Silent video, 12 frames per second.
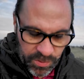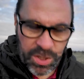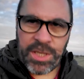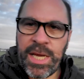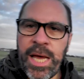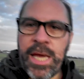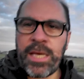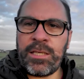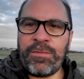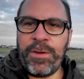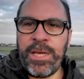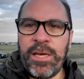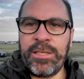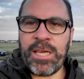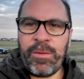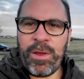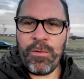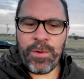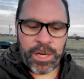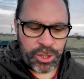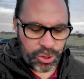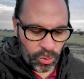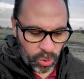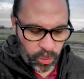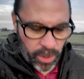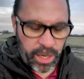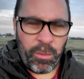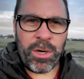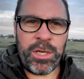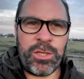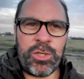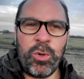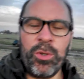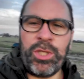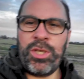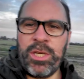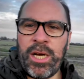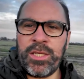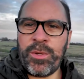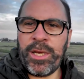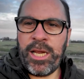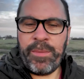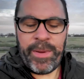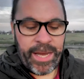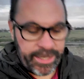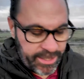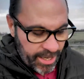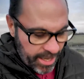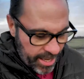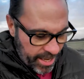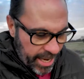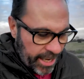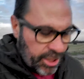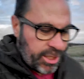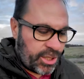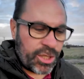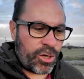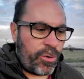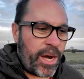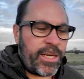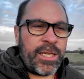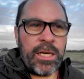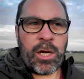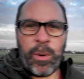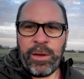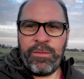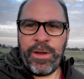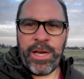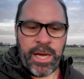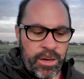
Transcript: Today's video is going to be a really short one. I wanted to talk to you guys quickly about actually just creating a quick video